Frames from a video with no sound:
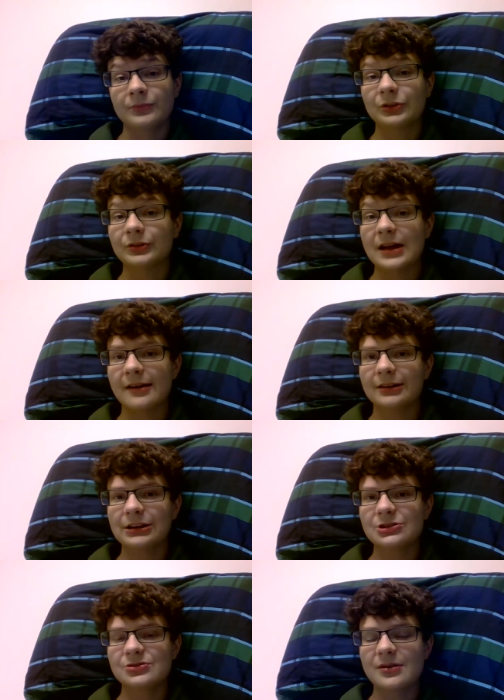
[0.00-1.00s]
So now I
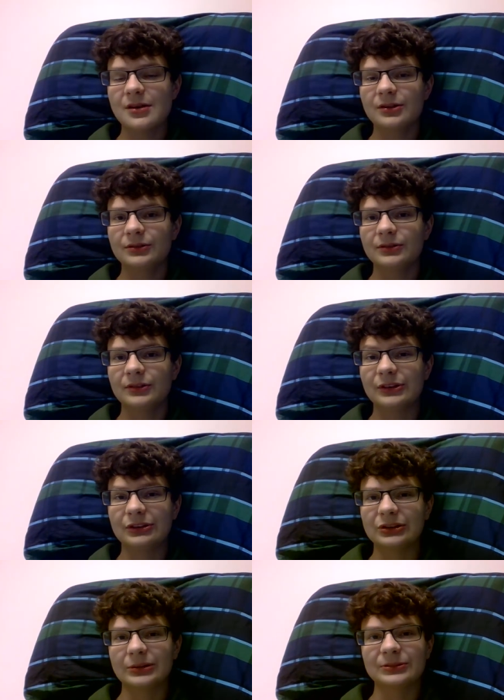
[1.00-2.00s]
need you all to
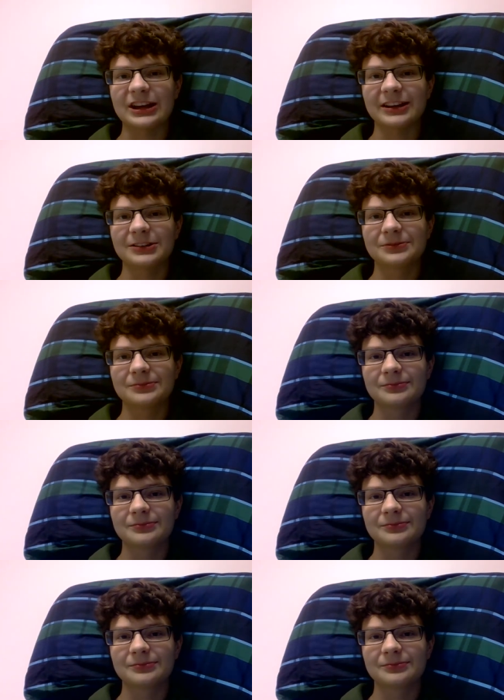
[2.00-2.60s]
sleep tight.